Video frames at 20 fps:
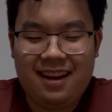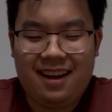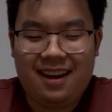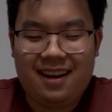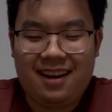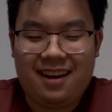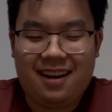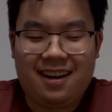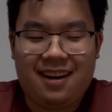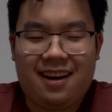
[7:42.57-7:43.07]

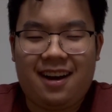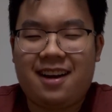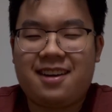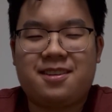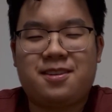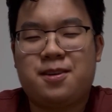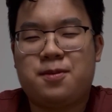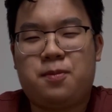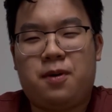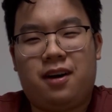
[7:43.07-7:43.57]
I
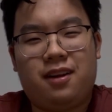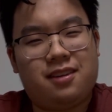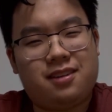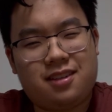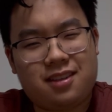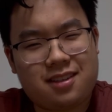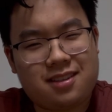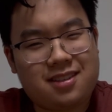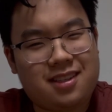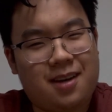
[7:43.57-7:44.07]
don't know
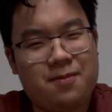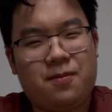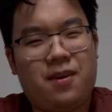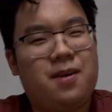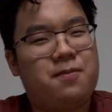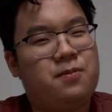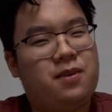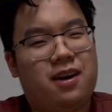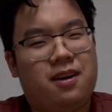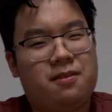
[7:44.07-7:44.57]
politics.
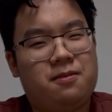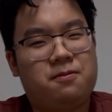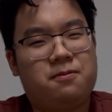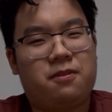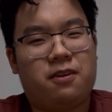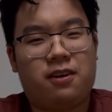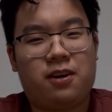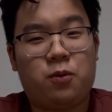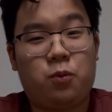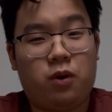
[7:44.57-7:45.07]
I'm not
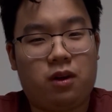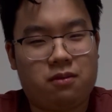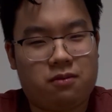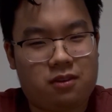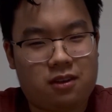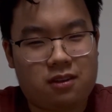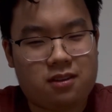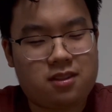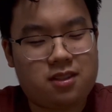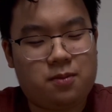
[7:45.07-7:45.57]
very well
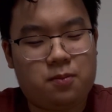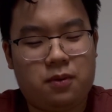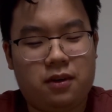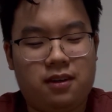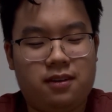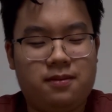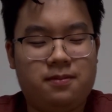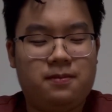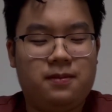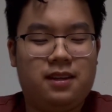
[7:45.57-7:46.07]
versed,
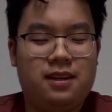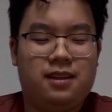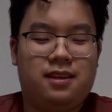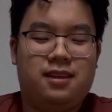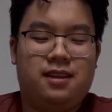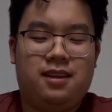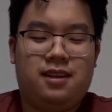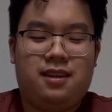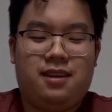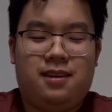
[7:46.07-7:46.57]
but
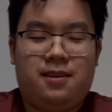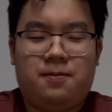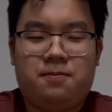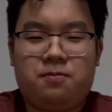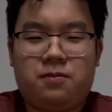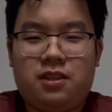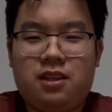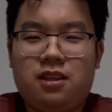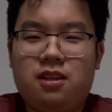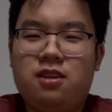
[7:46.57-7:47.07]

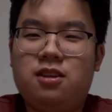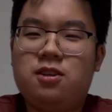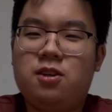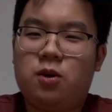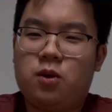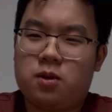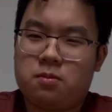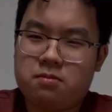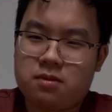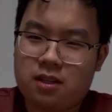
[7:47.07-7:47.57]
you know
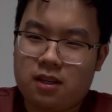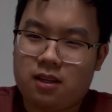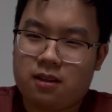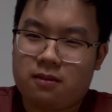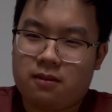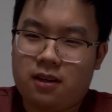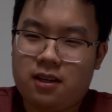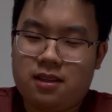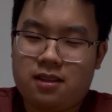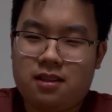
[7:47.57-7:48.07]
what I'm saying,
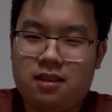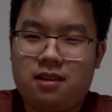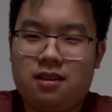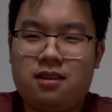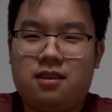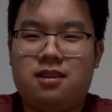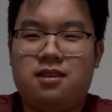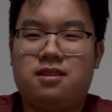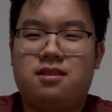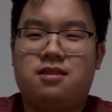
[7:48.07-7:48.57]
right?
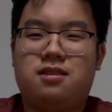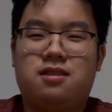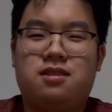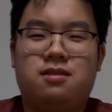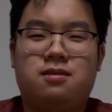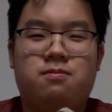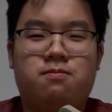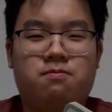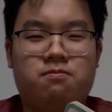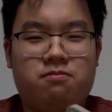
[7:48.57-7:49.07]

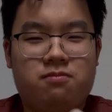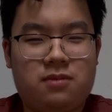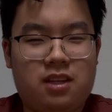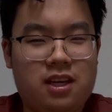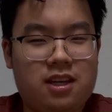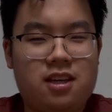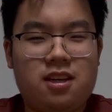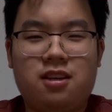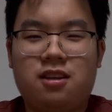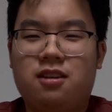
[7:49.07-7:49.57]
He's
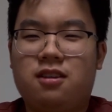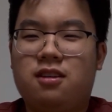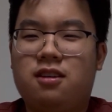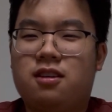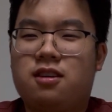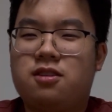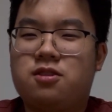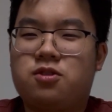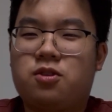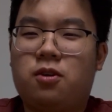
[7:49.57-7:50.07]

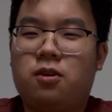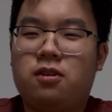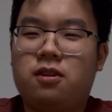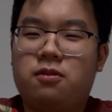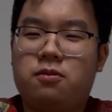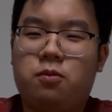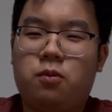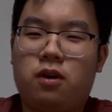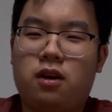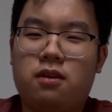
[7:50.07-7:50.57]
taking control
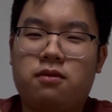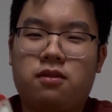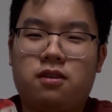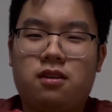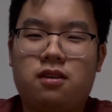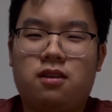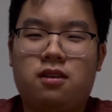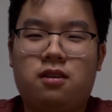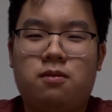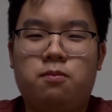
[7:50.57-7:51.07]
of
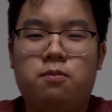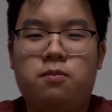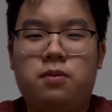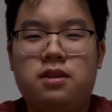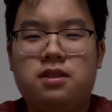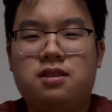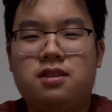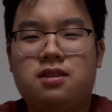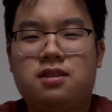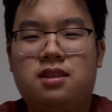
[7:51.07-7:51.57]
whatever
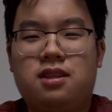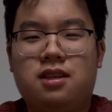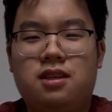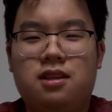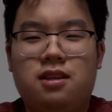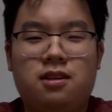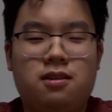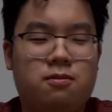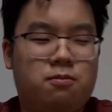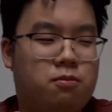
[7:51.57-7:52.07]
business
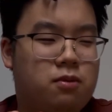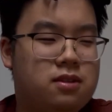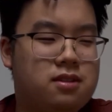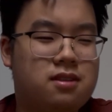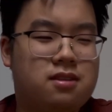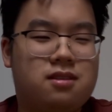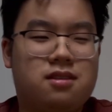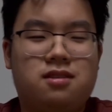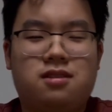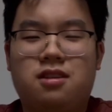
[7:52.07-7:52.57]

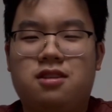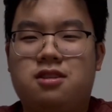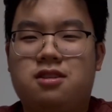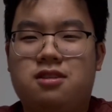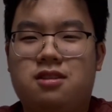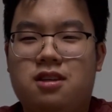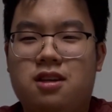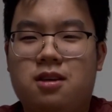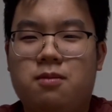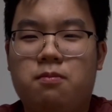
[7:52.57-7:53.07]

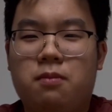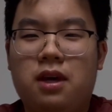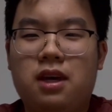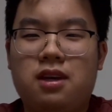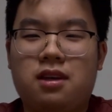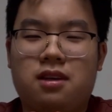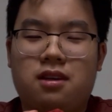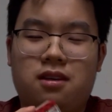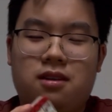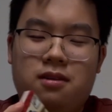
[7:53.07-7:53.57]
decisions he can
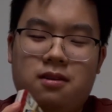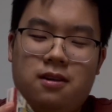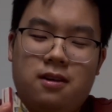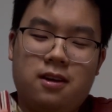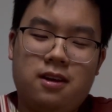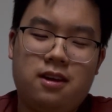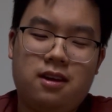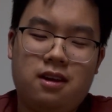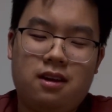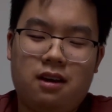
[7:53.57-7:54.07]
make, and
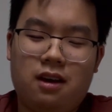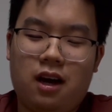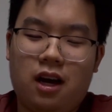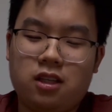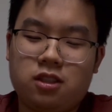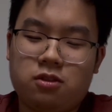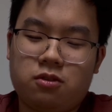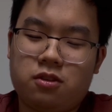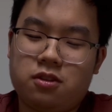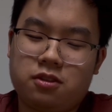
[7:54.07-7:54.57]

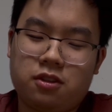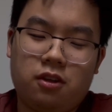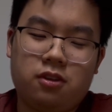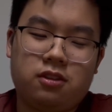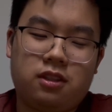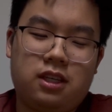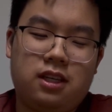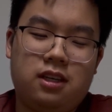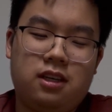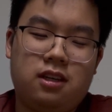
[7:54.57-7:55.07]
as a
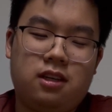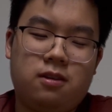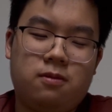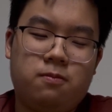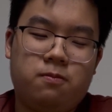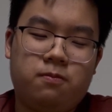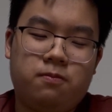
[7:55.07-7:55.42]
result, he